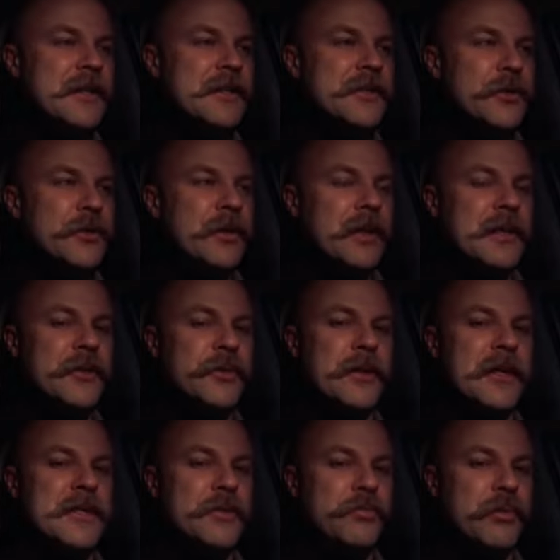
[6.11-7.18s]
So, like you
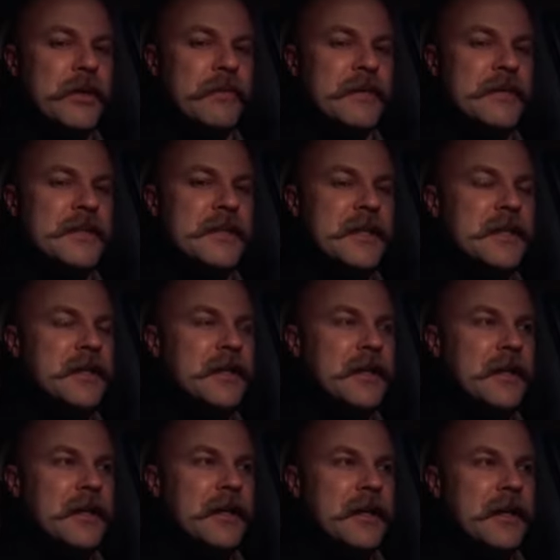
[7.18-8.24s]
guys have probably seen,
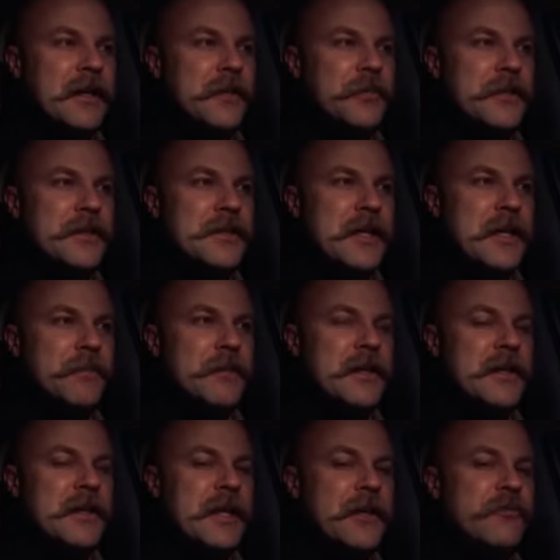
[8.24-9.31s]
this guy
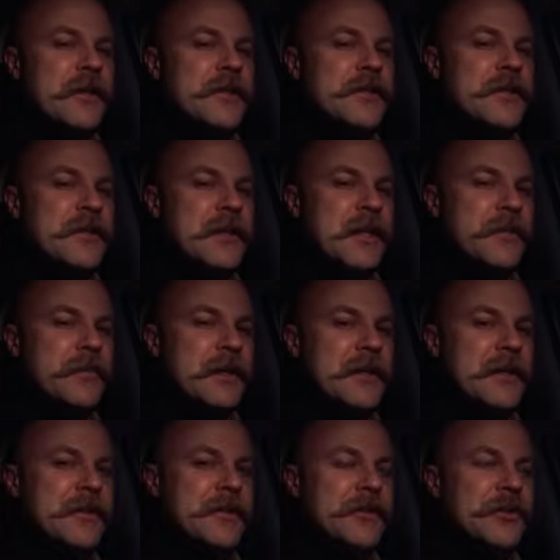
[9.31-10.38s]
made an outrageous claim that
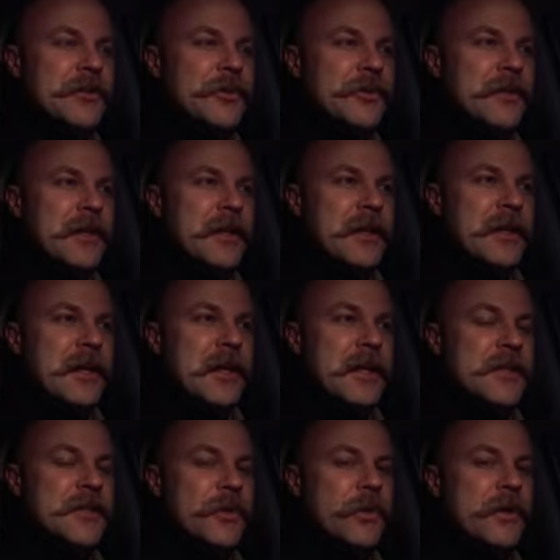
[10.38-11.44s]
he could shoot
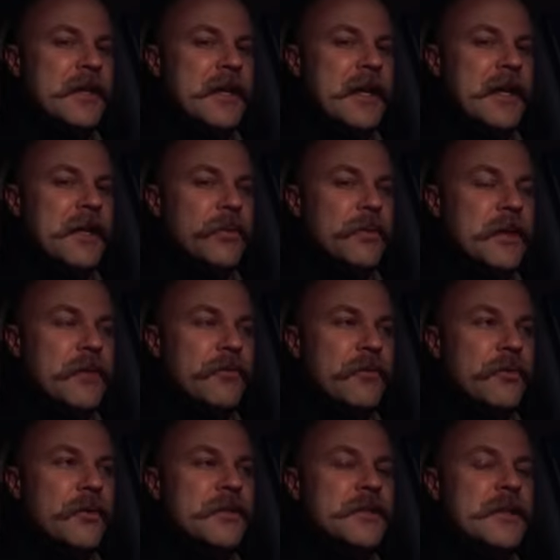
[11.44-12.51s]
a soda can with a
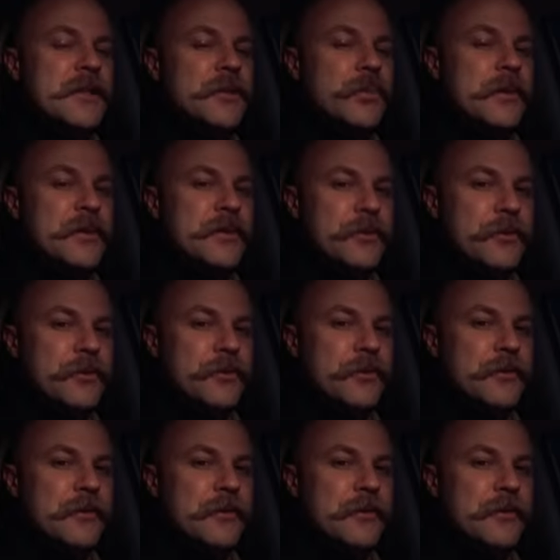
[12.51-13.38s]
Ruger 1022